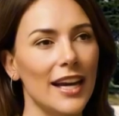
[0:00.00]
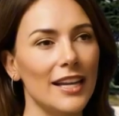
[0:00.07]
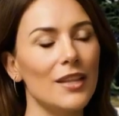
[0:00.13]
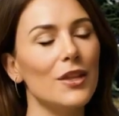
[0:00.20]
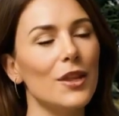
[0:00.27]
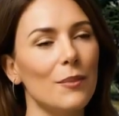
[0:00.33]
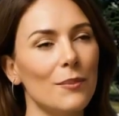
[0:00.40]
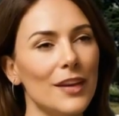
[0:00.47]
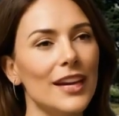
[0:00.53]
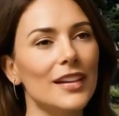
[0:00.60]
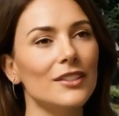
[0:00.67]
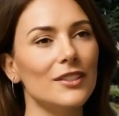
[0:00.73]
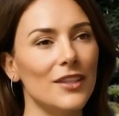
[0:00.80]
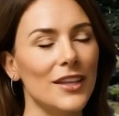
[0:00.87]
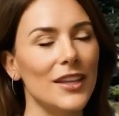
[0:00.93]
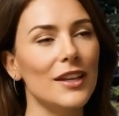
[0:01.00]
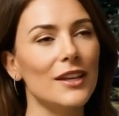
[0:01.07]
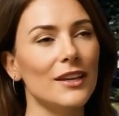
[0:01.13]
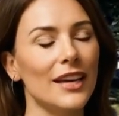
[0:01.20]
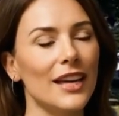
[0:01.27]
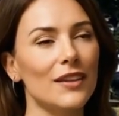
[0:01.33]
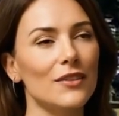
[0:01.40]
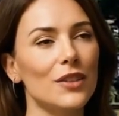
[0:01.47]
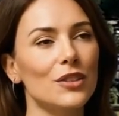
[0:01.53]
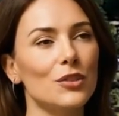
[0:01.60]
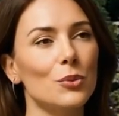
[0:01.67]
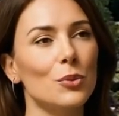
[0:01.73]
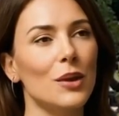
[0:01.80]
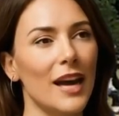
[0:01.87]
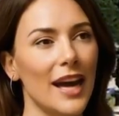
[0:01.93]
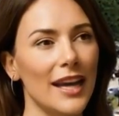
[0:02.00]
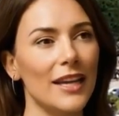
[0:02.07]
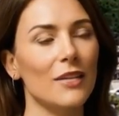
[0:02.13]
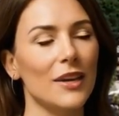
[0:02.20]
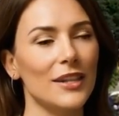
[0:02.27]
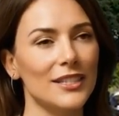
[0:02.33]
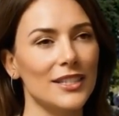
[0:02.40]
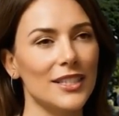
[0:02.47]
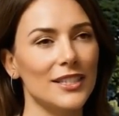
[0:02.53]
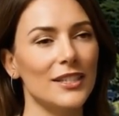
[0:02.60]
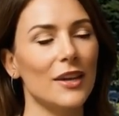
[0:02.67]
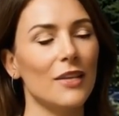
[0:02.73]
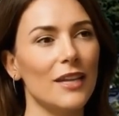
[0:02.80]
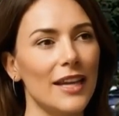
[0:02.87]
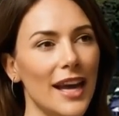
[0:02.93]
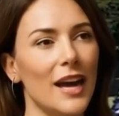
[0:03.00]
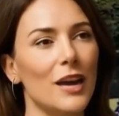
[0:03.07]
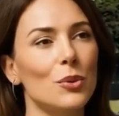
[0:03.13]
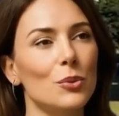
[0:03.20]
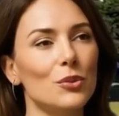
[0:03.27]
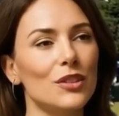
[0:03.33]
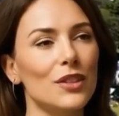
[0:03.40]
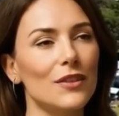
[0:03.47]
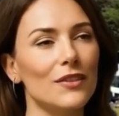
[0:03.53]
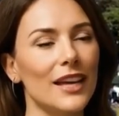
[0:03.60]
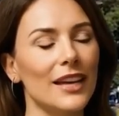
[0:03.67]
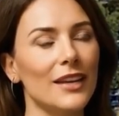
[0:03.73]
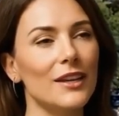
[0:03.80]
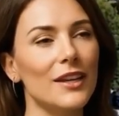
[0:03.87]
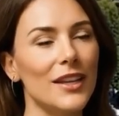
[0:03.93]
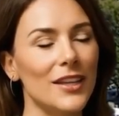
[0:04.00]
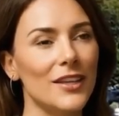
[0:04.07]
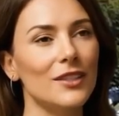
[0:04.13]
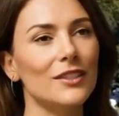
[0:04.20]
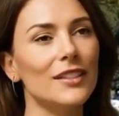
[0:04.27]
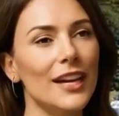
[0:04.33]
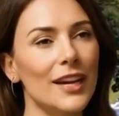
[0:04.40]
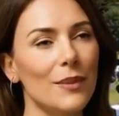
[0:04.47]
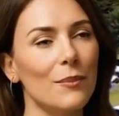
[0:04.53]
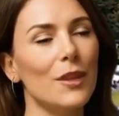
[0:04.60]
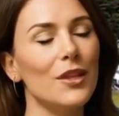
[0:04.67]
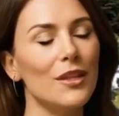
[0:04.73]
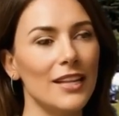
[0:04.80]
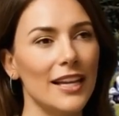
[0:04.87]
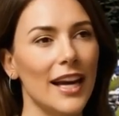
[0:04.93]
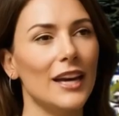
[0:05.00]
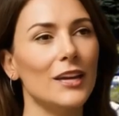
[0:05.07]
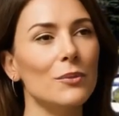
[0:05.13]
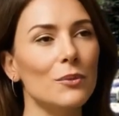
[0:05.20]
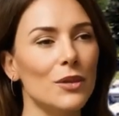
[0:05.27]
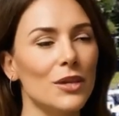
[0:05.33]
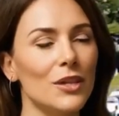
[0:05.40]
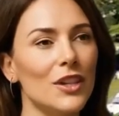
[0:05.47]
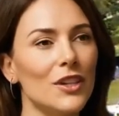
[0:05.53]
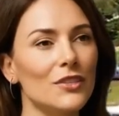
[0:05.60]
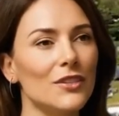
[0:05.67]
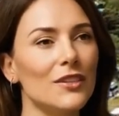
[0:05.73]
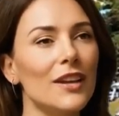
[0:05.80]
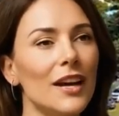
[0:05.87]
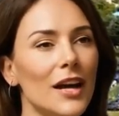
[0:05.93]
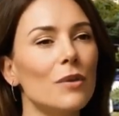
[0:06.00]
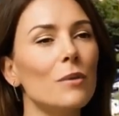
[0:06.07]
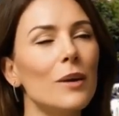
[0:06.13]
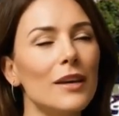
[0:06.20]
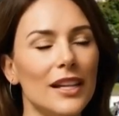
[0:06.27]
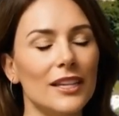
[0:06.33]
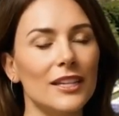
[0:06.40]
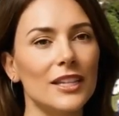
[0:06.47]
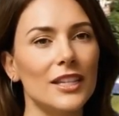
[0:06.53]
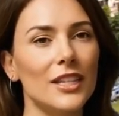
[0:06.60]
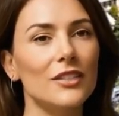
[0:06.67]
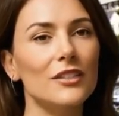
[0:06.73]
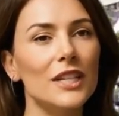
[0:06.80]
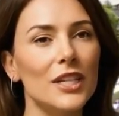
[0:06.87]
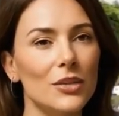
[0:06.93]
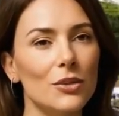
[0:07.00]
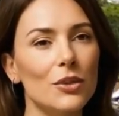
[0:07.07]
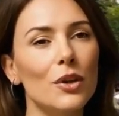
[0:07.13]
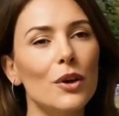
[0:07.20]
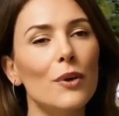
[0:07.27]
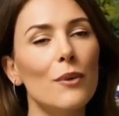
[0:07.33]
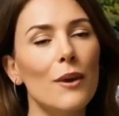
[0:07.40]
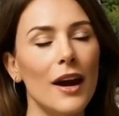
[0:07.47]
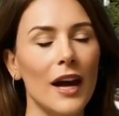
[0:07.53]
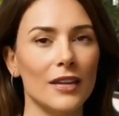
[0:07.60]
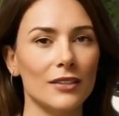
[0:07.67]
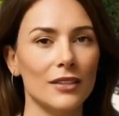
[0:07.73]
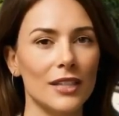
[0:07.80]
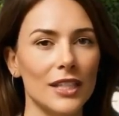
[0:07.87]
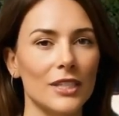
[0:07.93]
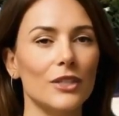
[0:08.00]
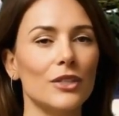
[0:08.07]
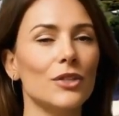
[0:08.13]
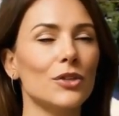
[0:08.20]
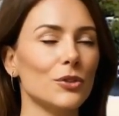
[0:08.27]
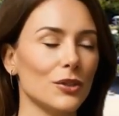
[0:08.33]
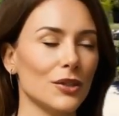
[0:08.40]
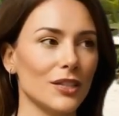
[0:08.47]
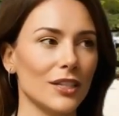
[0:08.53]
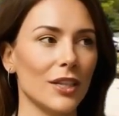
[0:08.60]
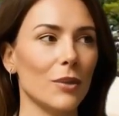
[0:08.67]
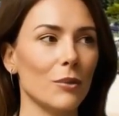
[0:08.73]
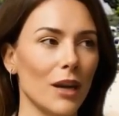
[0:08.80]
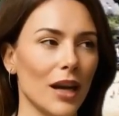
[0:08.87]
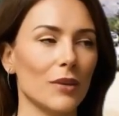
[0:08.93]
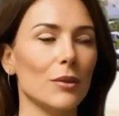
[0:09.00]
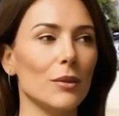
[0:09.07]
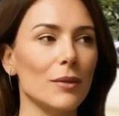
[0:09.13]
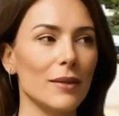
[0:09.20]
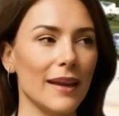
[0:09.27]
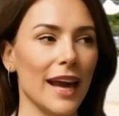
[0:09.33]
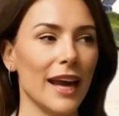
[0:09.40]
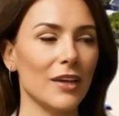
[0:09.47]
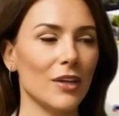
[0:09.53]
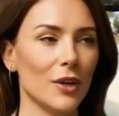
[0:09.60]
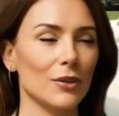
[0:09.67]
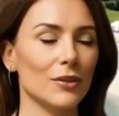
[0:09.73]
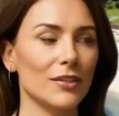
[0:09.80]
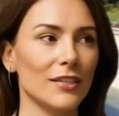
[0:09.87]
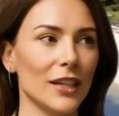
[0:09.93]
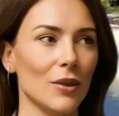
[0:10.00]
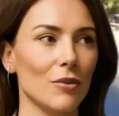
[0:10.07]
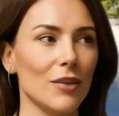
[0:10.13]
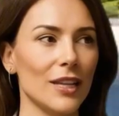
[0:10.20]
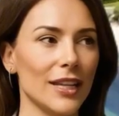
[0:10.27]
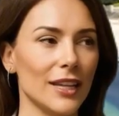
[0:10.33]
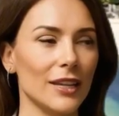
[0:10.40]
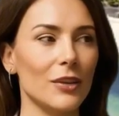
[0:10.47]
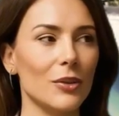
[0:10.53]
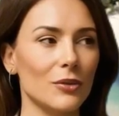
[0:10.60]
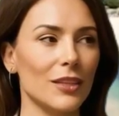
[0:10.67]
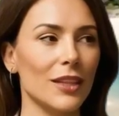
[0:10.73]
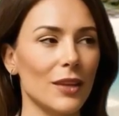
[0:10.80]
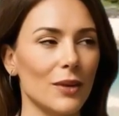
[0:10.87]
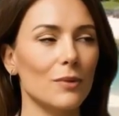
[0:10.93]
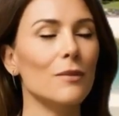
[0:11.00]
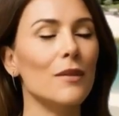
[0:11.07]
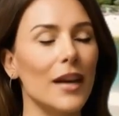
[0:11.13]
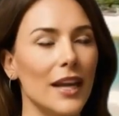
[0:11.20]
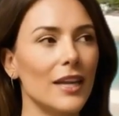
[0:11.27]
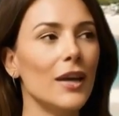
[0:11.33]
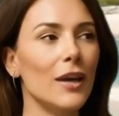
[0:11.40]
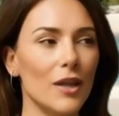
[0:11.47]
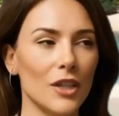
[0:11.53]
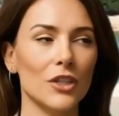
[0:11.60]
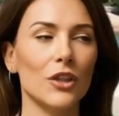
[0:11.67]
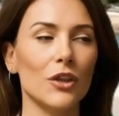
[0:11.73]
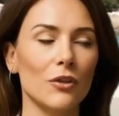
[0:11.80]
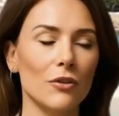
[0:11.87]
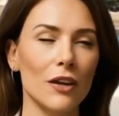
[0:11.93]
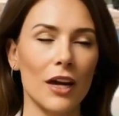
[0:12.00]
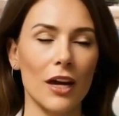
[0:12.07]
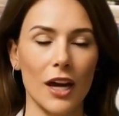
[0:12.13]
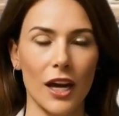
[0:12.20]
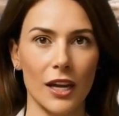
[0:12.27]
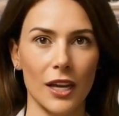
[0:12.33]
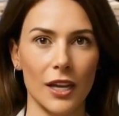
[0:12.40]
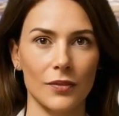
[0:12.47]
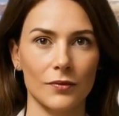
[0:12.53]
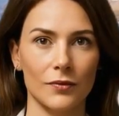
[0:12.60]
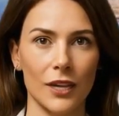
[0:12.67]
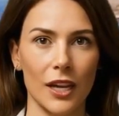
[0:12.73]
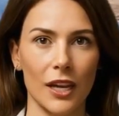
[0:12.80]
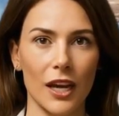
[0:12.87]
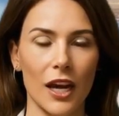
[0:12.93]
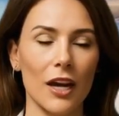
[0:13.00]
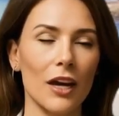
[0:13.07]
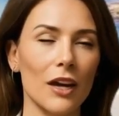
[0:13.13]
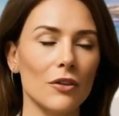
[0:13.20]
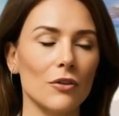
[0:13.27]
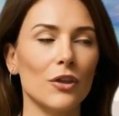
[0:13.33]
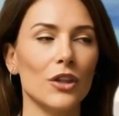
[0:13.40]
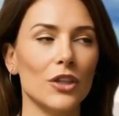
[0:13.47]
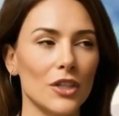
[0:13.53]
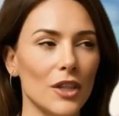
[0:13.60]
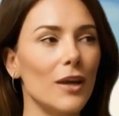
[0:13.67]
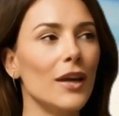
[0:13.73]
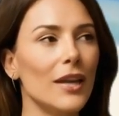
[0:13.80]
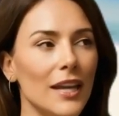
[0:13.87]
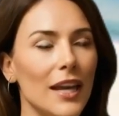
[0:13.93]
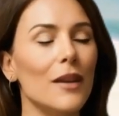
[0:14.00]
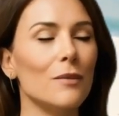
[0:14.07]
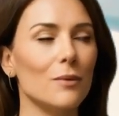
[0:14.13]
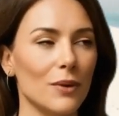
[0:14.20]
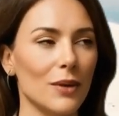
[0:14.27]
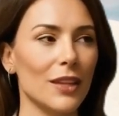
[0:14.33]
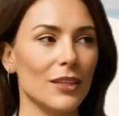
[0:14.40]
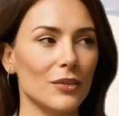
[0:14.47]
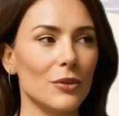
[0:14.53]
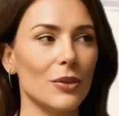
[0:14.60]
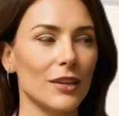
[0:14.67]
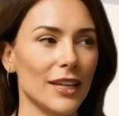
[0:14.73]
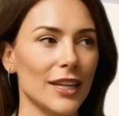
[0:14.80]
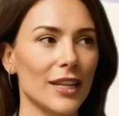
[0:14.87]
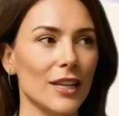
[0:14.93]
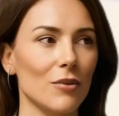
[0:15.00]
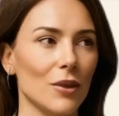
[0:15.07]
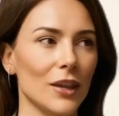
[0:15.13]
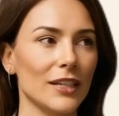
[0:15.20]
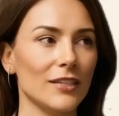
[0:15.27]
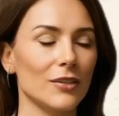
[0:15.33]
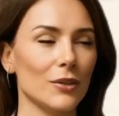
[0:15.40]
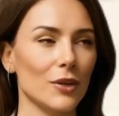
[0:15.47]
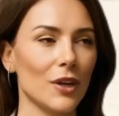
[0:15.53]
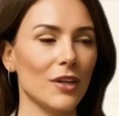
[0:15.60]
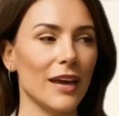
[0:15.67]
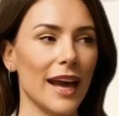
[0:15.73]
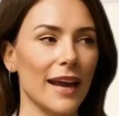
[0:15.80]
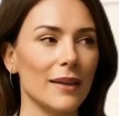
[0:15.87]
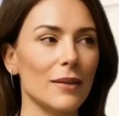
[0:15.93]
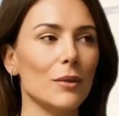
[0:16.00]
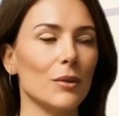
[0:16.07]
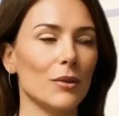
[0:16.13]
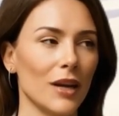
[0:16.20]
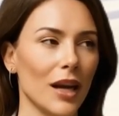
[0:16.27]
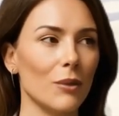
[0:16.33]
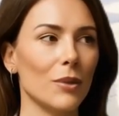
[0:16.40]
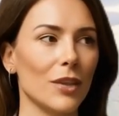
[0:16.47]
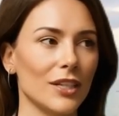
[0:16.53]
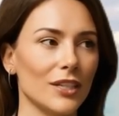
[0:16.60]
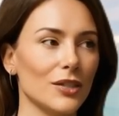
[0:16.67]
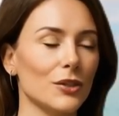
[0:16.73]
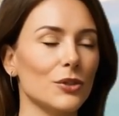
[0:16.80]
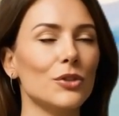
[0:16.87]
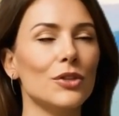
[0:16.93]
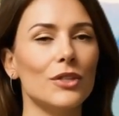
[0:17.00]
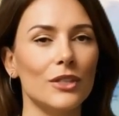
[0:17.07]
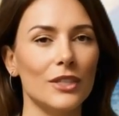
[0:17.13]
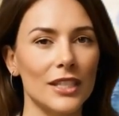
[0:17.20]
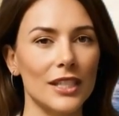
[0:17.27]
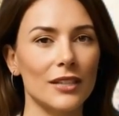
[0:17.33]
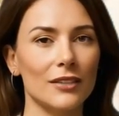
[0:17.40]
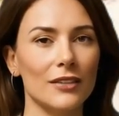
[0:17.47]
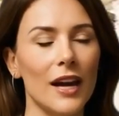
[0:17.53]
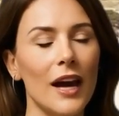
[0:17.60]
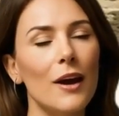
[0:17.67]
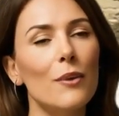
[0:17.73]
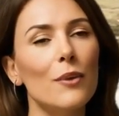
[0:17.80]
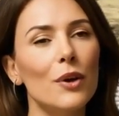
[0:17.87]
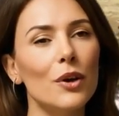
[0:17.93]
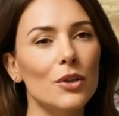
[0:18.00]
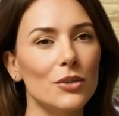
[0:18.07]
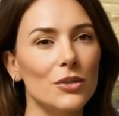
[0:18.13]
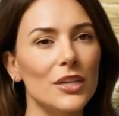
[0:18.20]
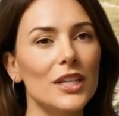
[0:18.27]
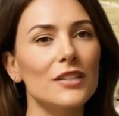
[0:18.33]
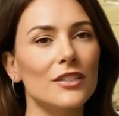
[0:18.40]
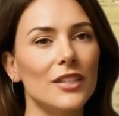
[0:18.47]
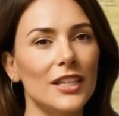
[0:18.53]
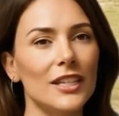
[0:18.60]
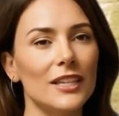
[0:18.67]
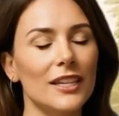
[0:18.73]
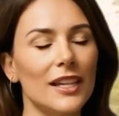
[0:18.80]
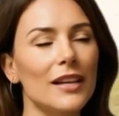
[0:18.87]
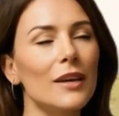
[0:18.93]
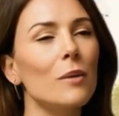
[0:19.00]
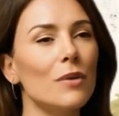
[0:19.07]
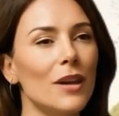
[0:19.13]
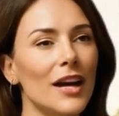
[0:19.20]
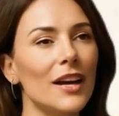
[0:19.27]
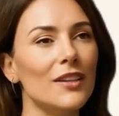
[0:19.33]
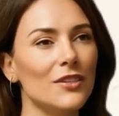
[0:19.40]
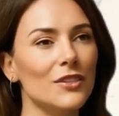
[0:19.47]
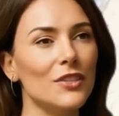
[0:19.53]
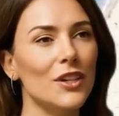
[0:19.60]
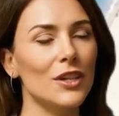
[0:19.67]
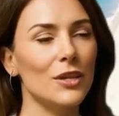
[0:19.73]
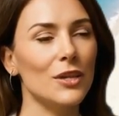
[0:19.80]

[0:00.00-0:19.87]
Sleep and stress management also play powerful roles. Getting 7 to 8 hours of deep, uninterrupted sleep allows your body to repair tissues, regulate hormones, and recharge your energy. Chronic stress, on the other hand, elevates cortisol, which can suppress sexual function. Techniques like deep breathing, meditation, or even listening to